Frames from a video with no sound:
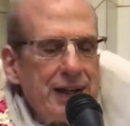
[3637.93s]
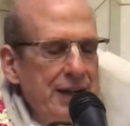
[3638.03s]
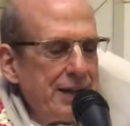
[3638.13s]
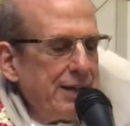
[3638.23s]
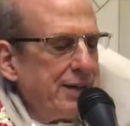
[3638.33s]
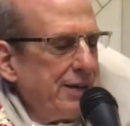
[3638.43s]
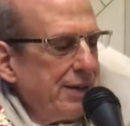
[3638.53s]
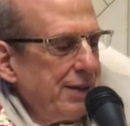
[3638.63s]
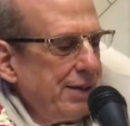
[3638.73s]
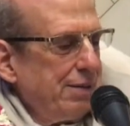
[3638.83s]
and he's
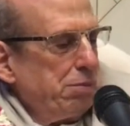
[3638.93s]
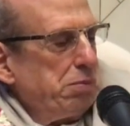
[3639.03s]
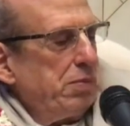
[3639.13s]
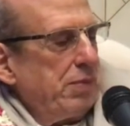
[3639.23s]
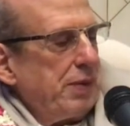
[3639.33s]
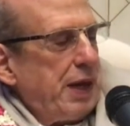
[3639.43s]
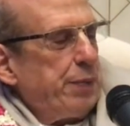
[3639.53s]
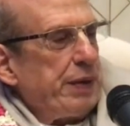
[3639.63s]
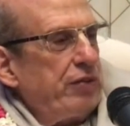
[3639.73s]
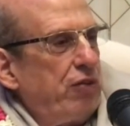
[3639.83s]

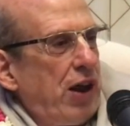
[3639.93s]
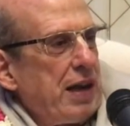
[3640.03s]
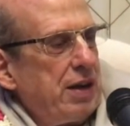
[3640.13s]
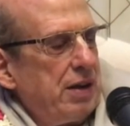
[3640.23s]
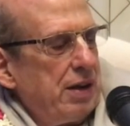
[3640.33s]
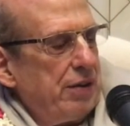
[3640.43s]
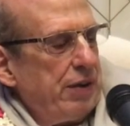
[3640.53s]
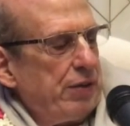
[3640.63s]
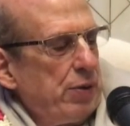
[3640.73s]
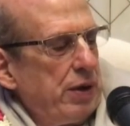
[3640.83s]
keeping track
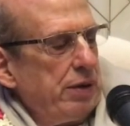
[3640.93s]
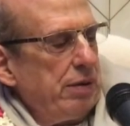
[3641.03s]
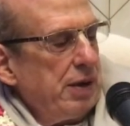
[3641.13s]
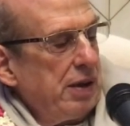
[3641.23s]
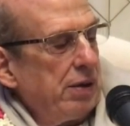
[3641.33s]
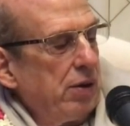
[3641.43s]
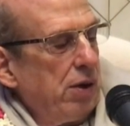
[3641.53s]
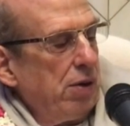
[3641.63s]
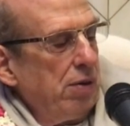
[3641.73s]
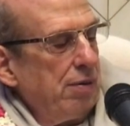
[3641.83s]
of everyone?
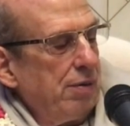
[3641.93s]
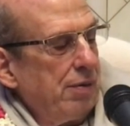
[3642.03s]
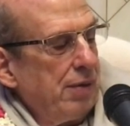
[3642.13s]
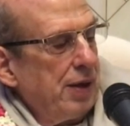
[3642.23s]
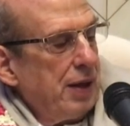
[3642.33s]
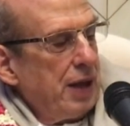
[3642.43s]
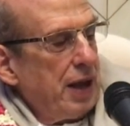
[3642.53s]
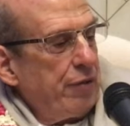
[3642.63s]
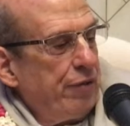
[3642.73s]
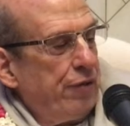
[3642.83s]
No.
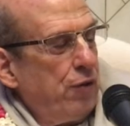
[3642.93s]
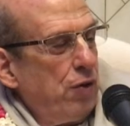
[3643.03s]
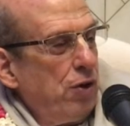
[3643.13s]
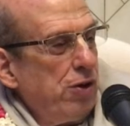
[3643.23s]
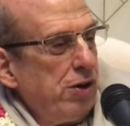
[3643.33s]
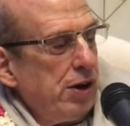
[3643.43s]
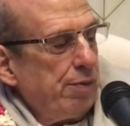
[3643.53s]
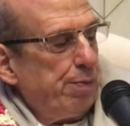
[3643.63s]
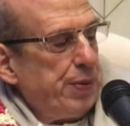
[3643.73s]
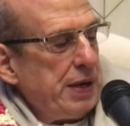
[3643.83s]
At 4
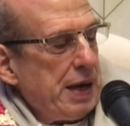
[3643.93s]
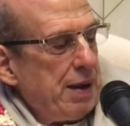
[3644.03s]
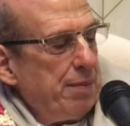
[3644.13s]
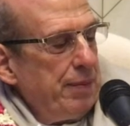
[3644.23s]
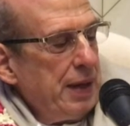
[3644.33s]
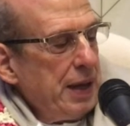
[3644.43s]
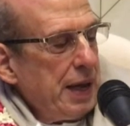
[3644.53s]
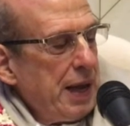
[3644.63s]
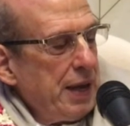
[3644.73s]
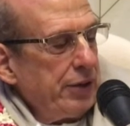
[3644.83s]
p.m.
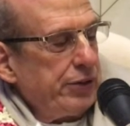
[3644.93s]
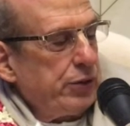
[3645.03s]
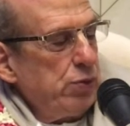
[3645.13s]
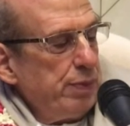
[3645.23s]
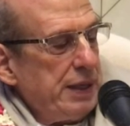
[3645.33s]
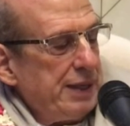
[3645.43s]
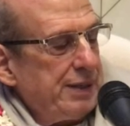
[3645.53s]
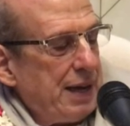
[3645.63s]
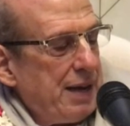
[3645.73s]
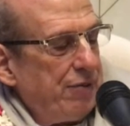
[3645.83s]
and 2
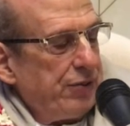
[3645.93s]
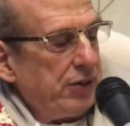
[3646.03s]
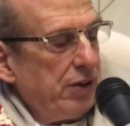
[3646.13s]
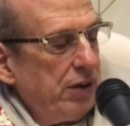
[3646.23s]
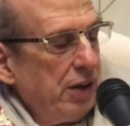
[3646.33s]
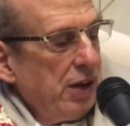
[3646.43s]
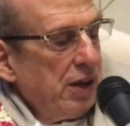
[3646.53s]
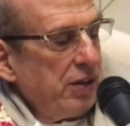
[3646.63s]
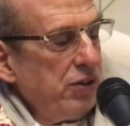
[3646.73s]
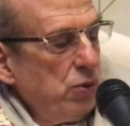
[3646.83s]
minutes after,
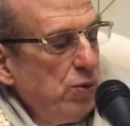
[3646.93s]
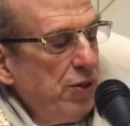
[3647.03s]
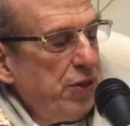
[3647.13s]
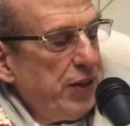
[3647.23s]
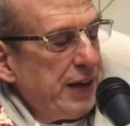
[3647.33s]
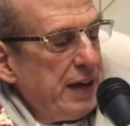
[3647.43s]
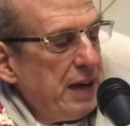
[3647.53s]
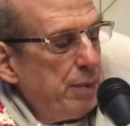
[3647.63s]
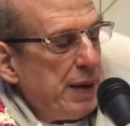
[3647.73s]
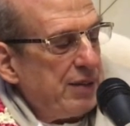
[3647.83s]
you were
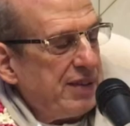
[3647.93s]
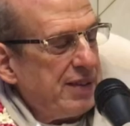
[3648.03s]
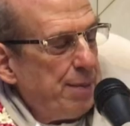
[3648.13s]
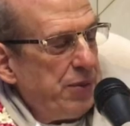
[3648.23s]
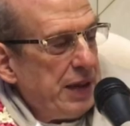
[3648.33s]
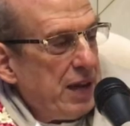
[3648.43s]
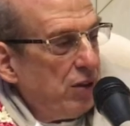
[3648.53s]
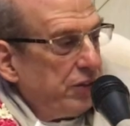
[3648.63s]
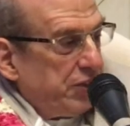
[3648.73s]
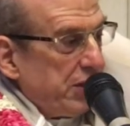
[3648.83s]
thinking about something
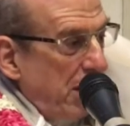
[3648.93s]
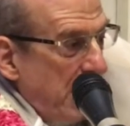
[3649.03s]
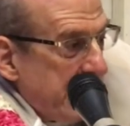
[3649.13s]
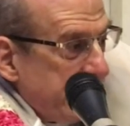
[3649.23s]
else. Deny